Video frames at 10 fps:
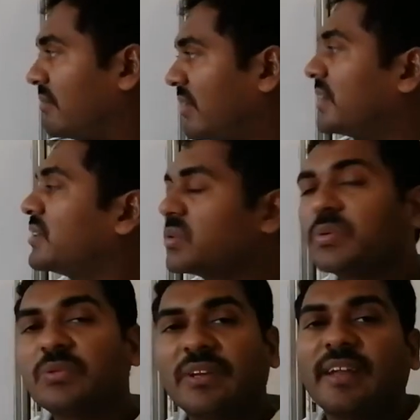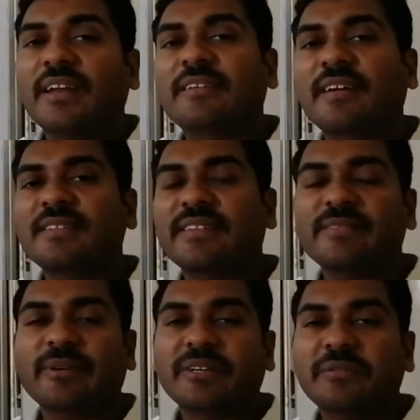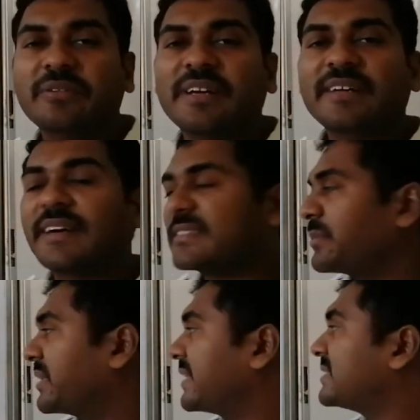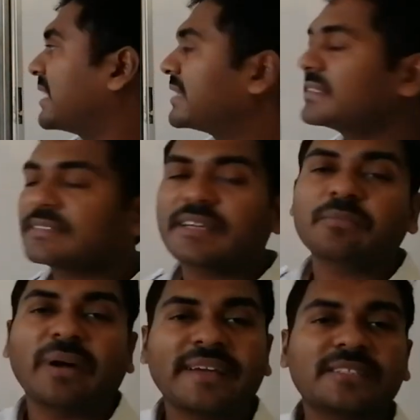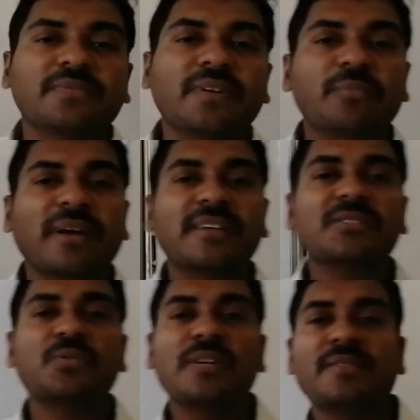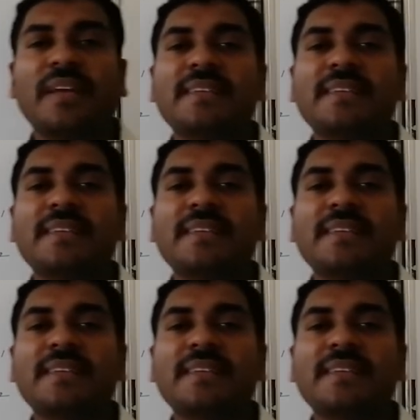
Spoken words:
1, 2, 3 electrons respectively, and corresponding charges are -1, -2 as well